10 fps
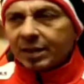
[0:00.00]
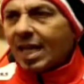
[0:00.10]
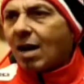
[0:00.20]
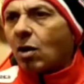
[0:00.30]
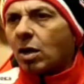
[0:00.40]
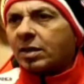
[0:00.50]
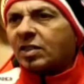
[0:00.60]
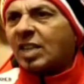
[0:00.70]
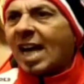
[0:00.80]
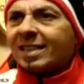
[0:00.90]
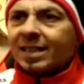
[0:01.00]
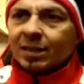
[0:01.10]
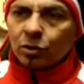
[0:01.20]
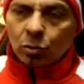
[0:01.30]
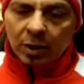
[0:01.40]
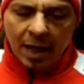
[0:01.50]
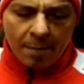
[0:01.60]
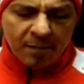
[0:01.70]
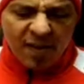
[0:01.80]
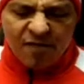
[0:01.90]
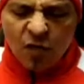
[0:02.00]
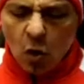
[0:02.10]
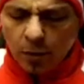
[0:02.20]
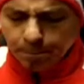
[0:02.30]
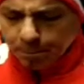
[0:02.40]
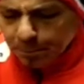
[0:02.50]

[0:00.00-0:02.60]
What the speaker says: Now, all of a sudden, he's doing FP4.